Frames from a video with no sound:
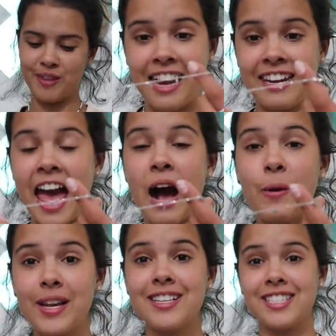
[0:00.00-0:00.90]
And
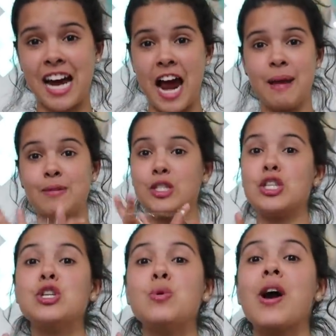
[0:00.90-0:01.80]
now it is time
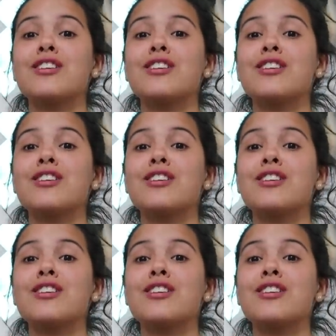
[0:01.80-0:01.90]
to